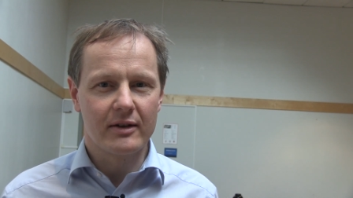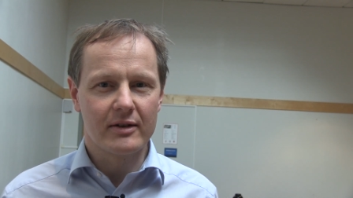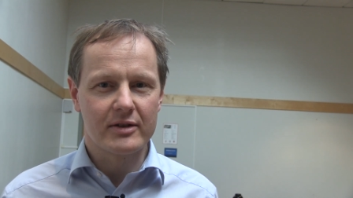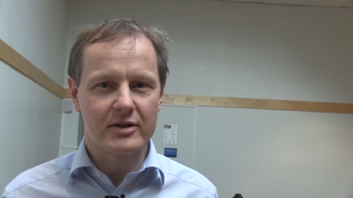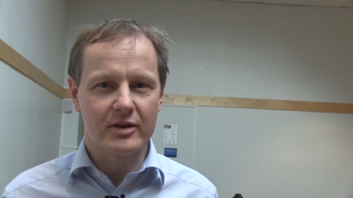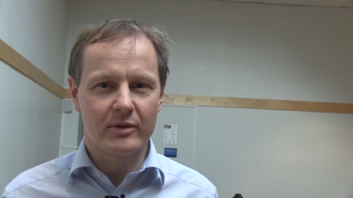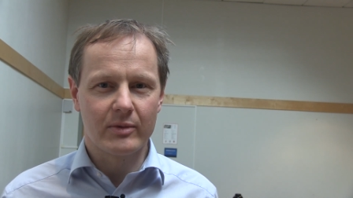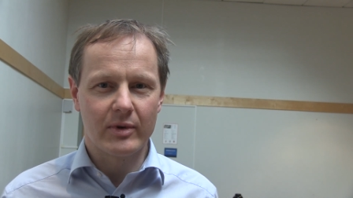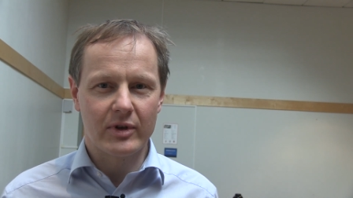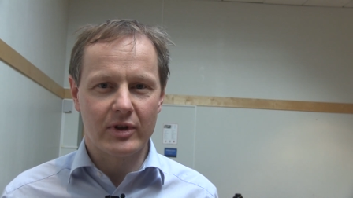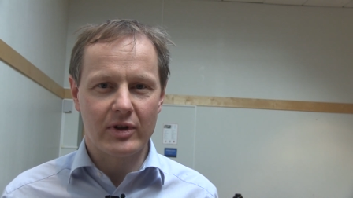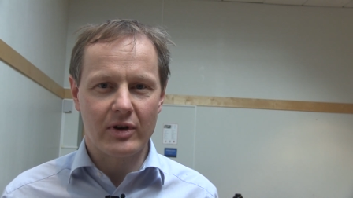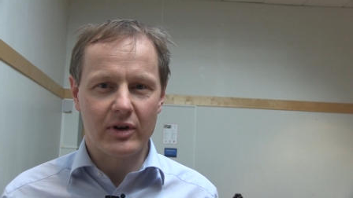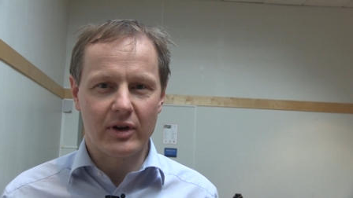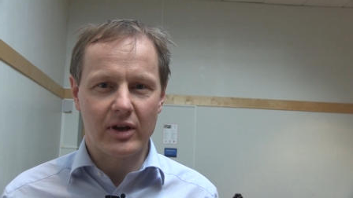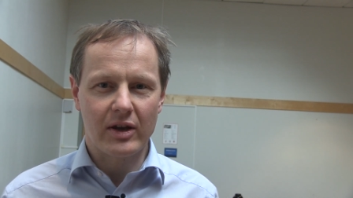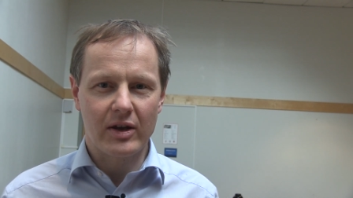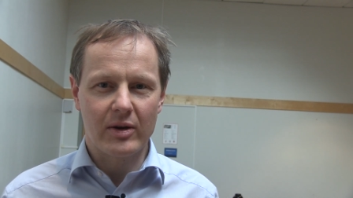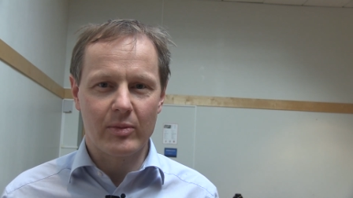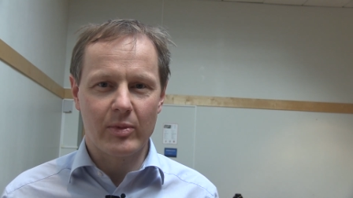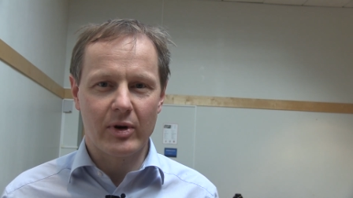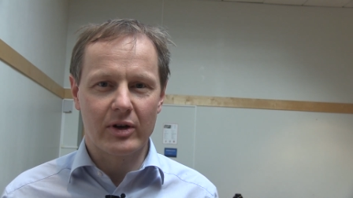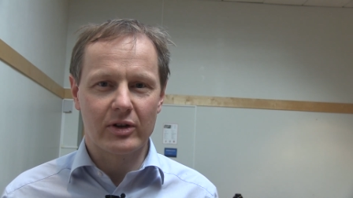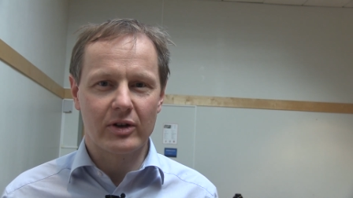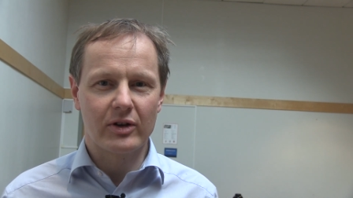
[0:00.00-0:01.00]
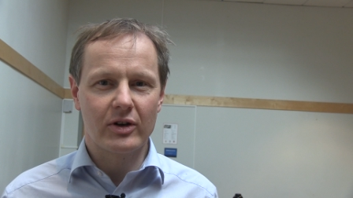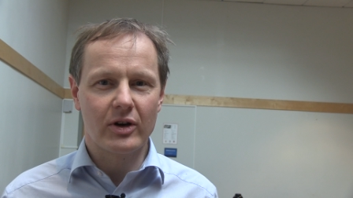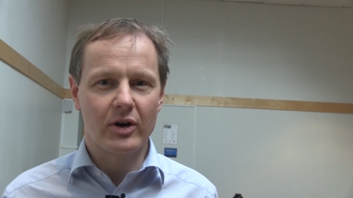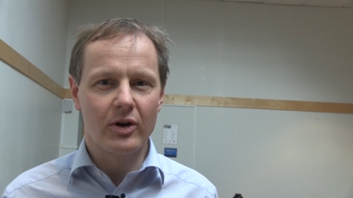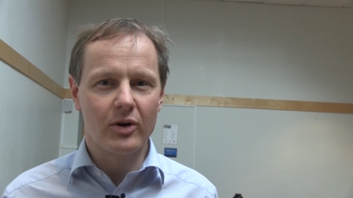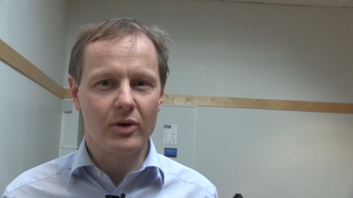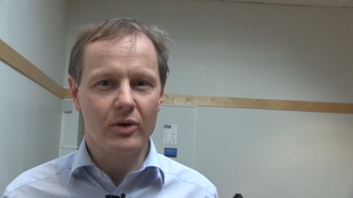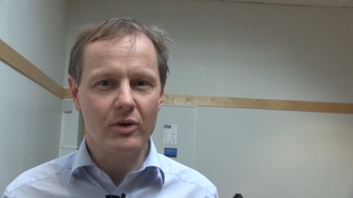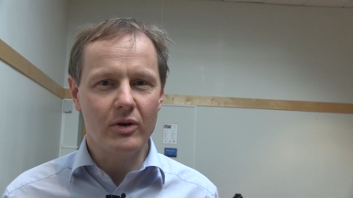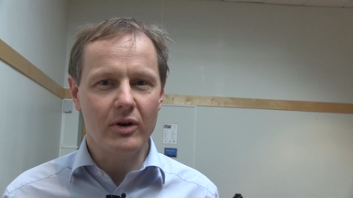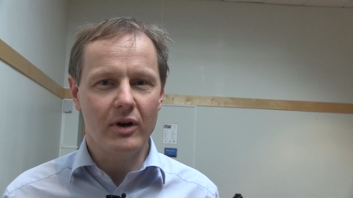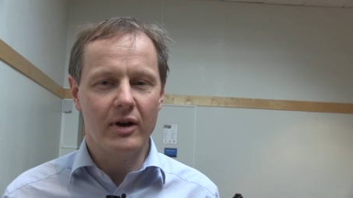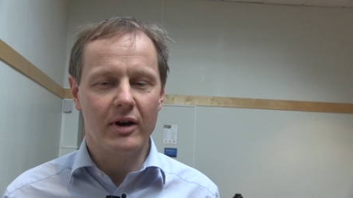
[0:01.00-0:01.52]
So we're talking about
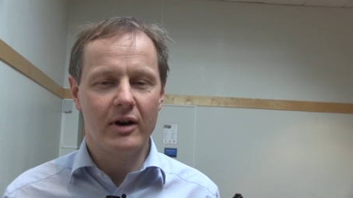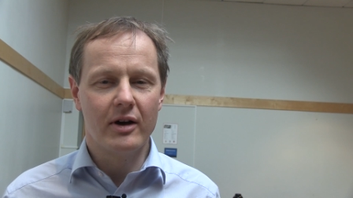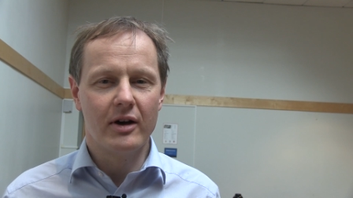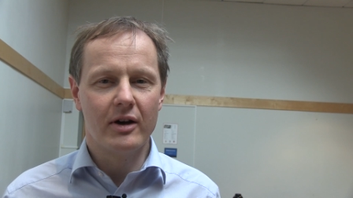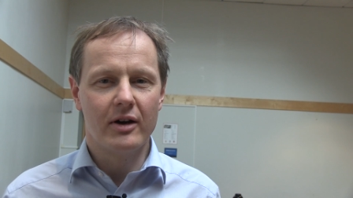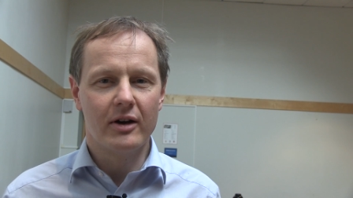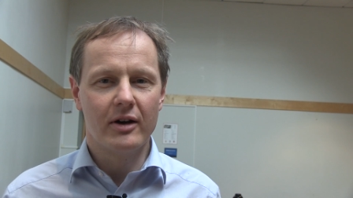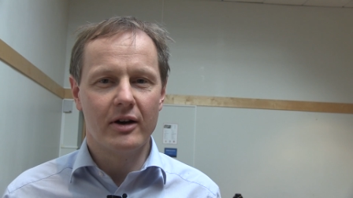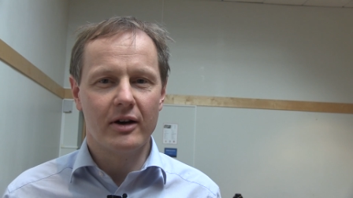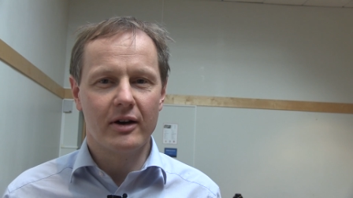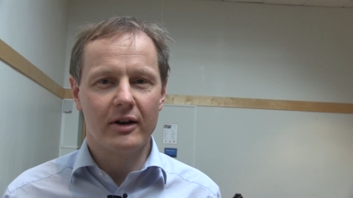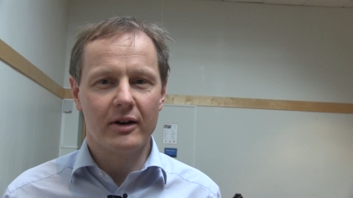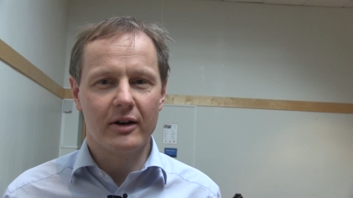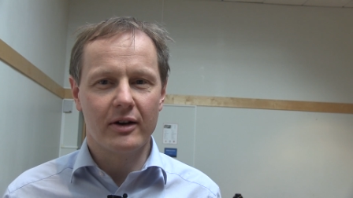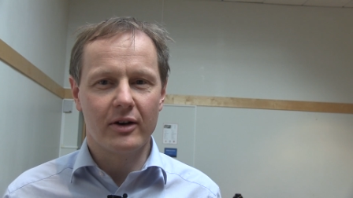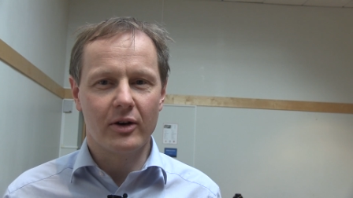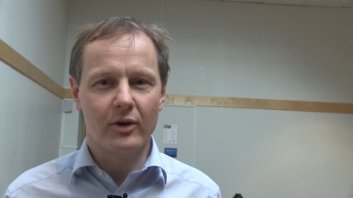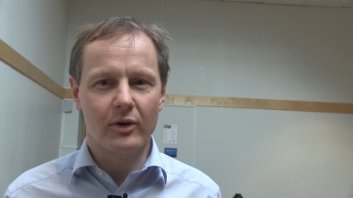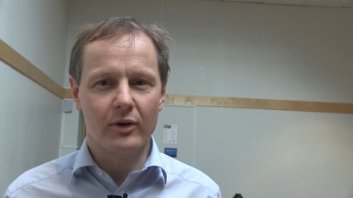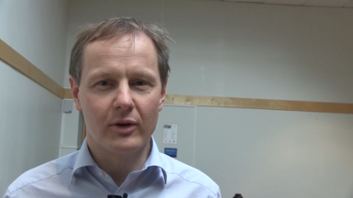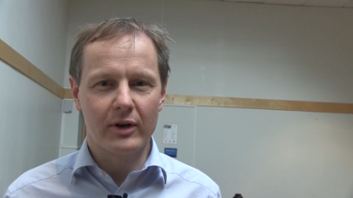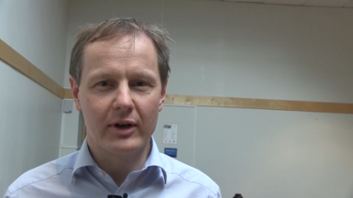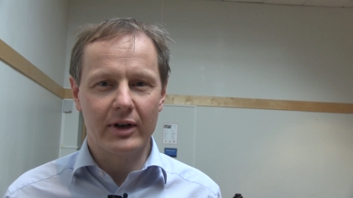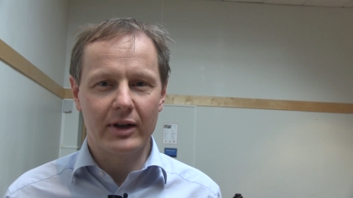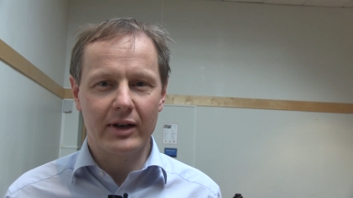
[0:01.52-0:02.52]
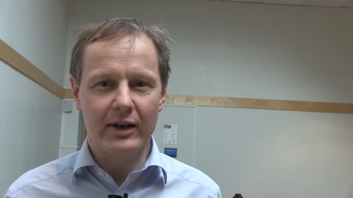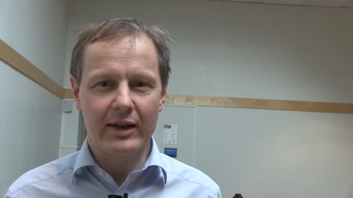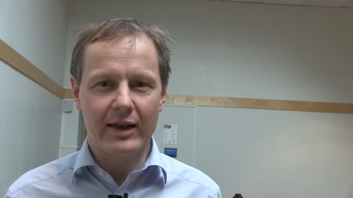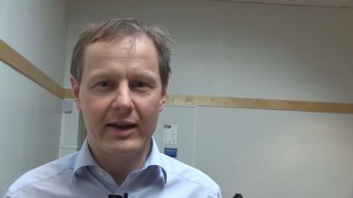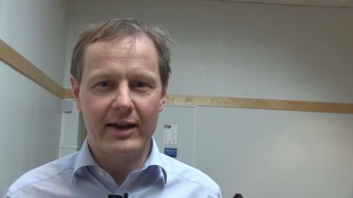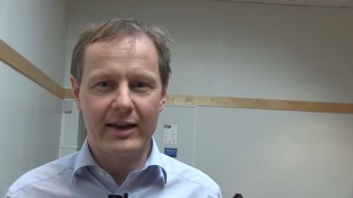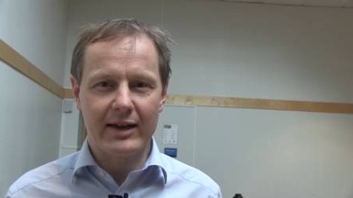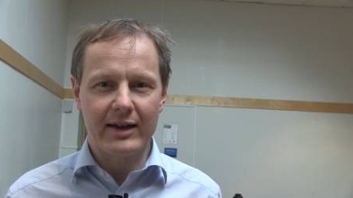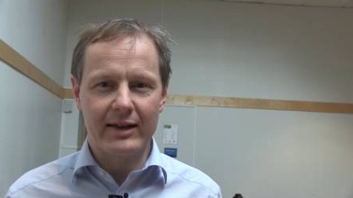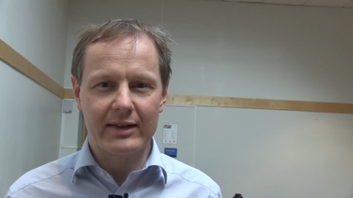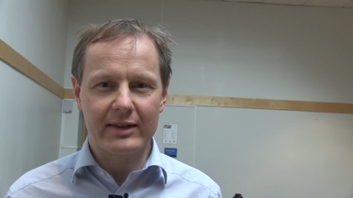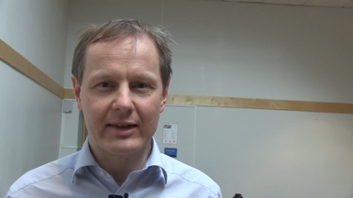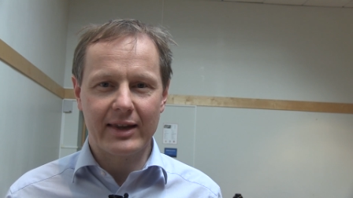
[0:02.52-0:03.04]
coal, oil,
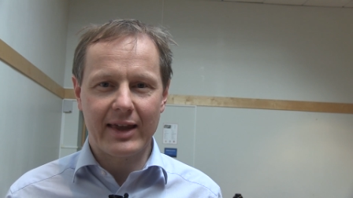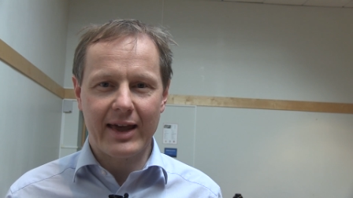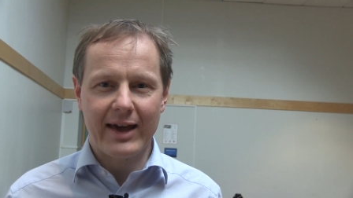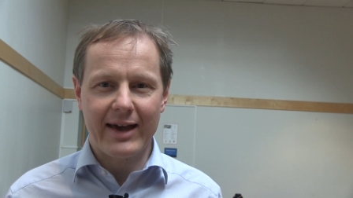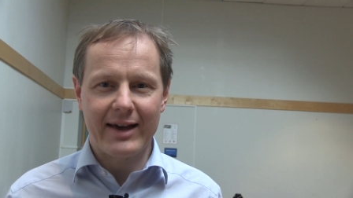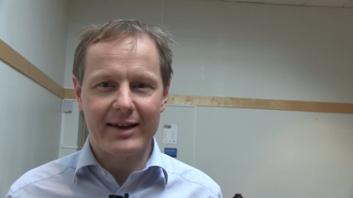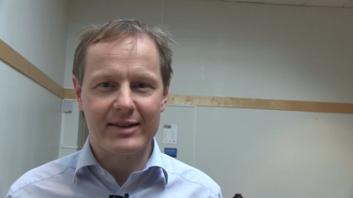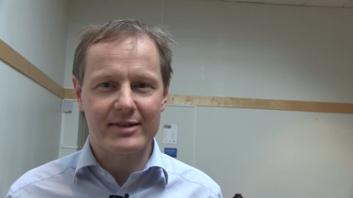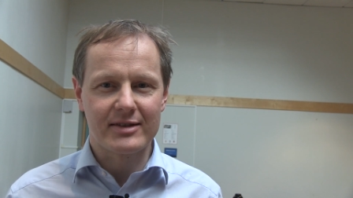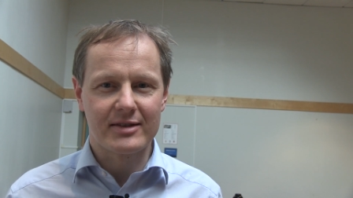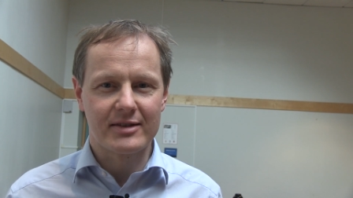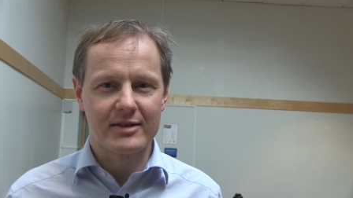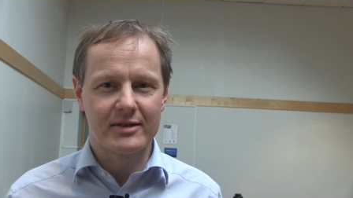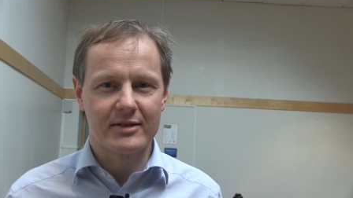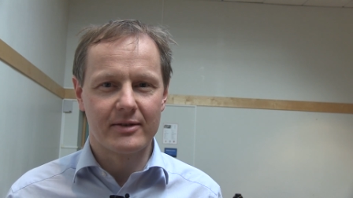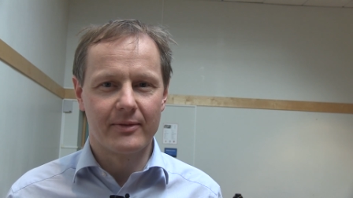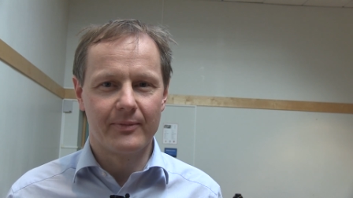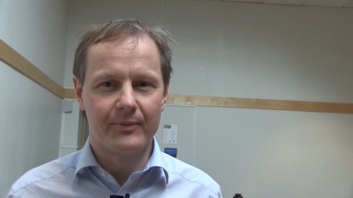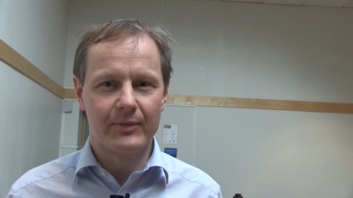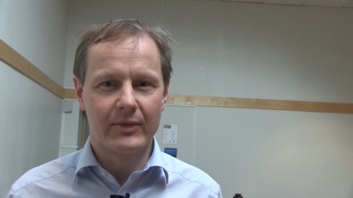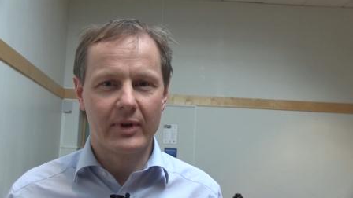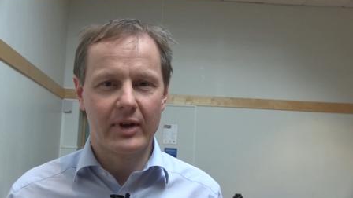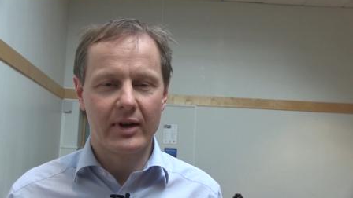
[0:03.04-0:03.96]
and gas.